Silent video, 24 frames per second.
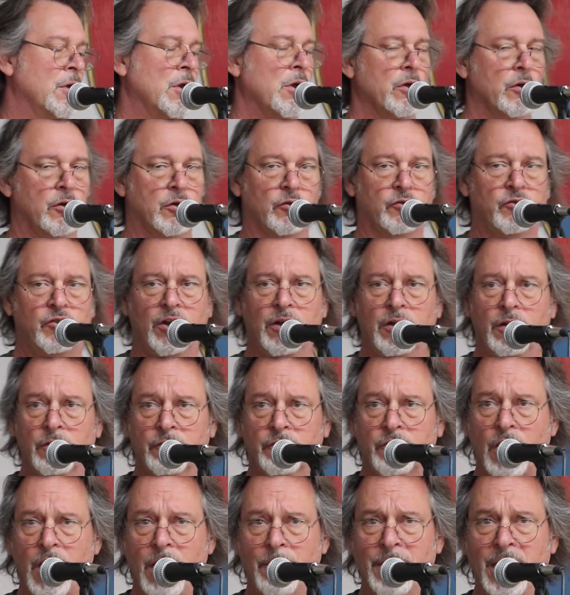'Cause
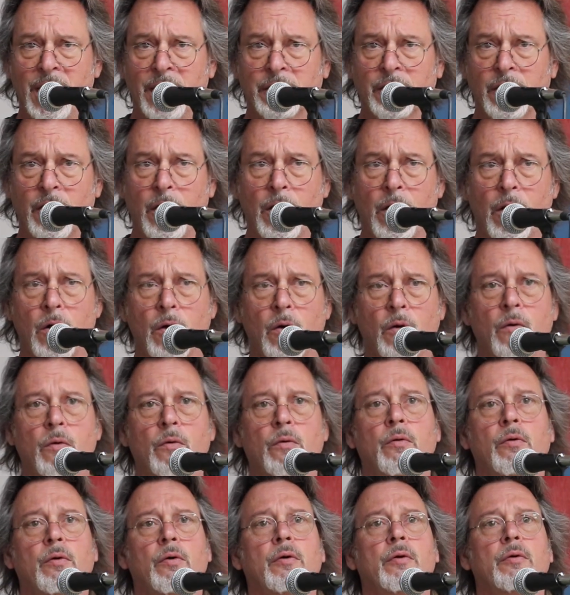years come and go,
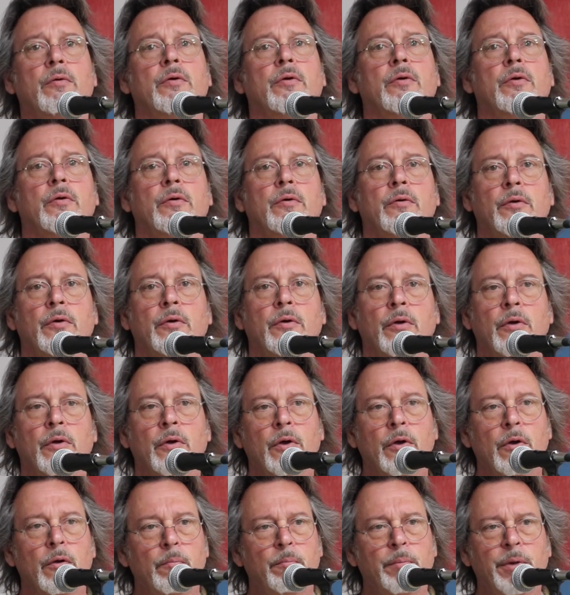
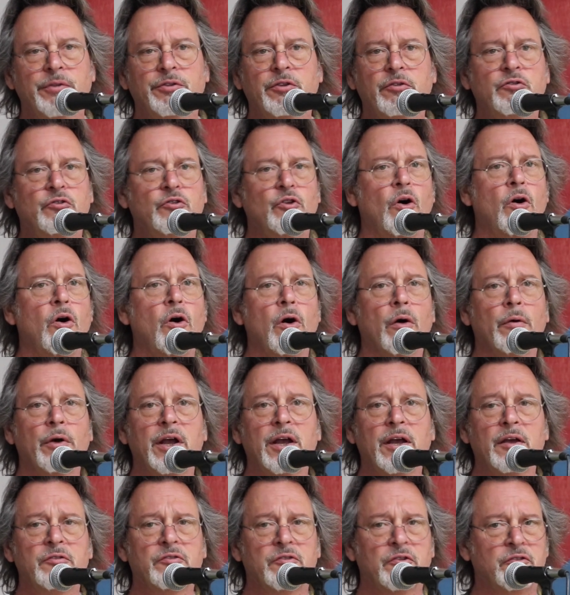but the
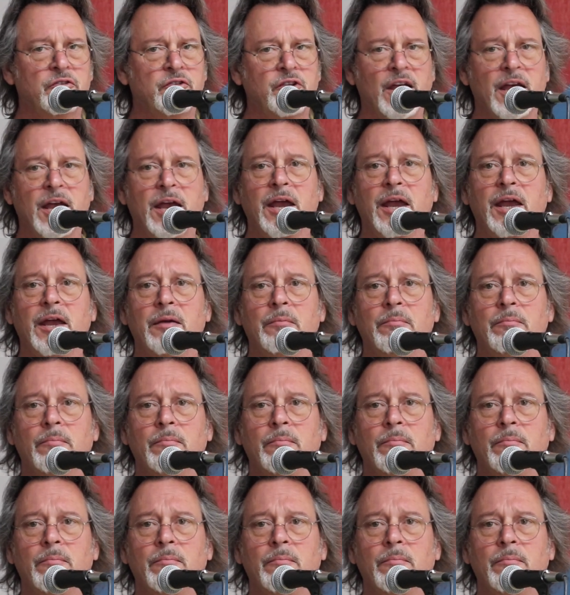story's the same.